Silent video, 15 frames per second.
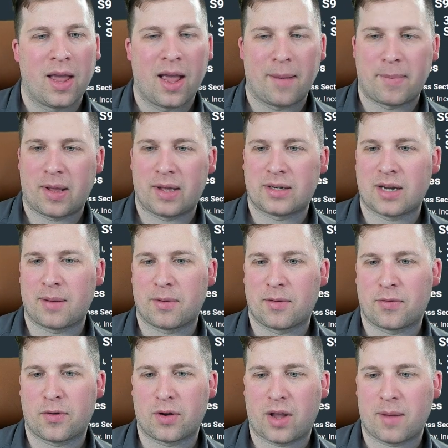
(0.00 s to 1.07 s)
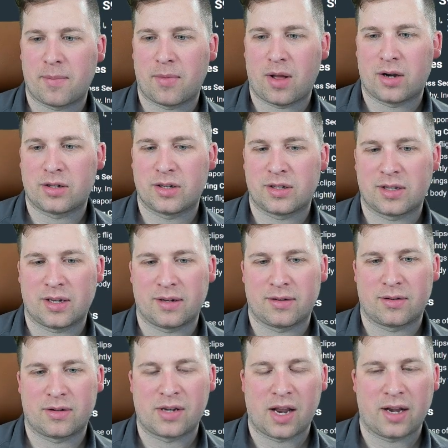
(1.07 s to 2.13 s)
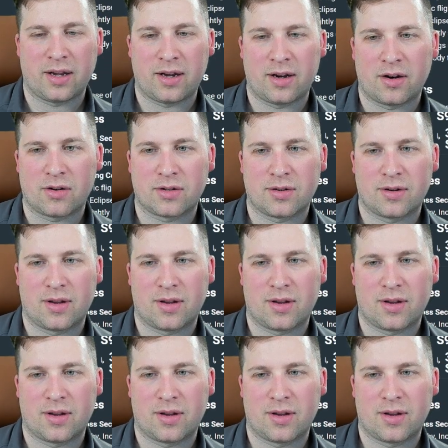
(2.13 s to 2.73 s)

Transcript: And by the time the full game launches in 10 years,